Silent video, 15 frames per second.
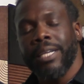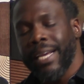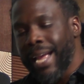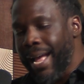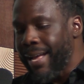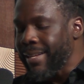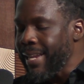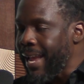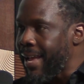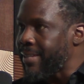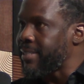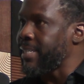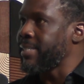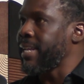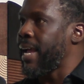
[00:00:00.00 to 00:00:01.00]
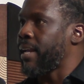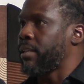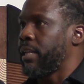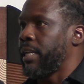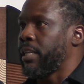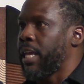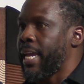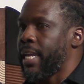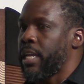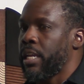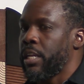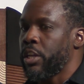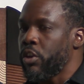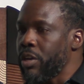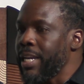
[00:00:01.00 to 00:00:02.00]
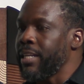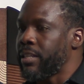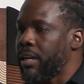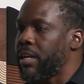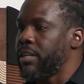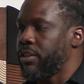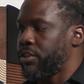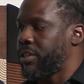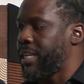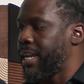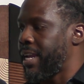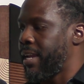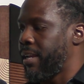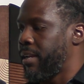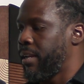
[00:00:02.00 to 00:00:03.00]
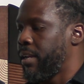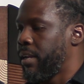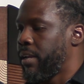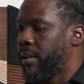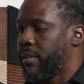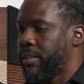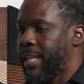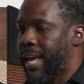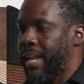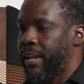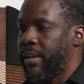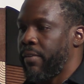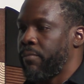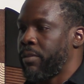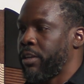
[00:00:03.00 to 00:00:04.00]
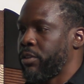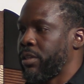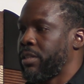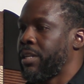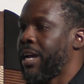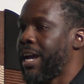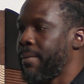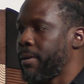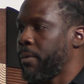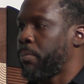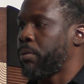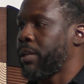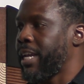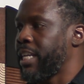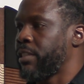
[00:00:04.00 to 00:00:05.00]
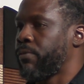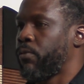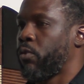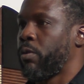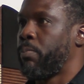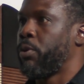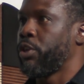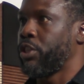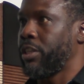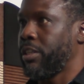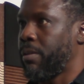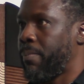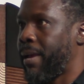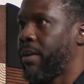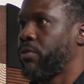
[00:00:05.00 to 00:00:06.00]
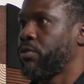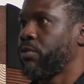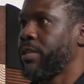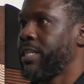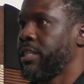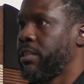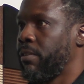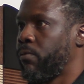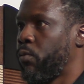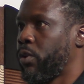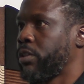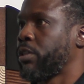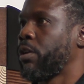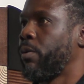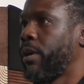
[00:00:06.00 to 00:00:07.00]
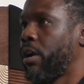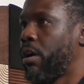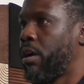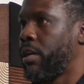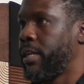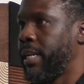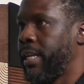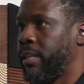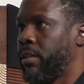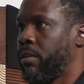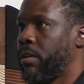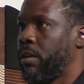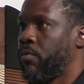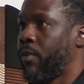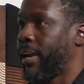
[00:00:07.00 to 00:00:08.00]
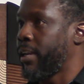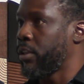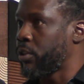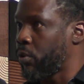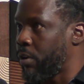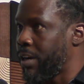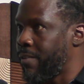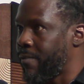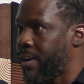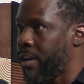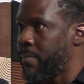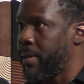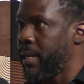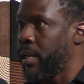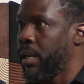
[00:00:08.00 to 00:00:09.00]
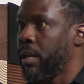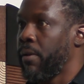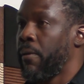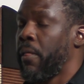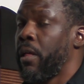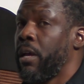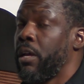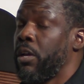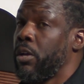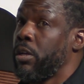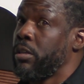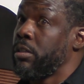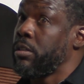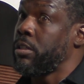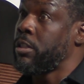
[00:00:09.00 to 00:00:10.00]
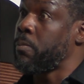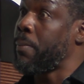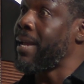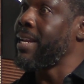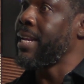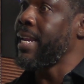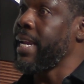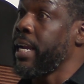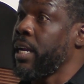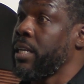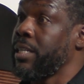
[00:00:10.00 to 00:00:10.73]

Yeah, yes, exactly. Like, you need to understand that there's a time and a place for pushing the boundaries of what's going on in the regulatory environment. Spending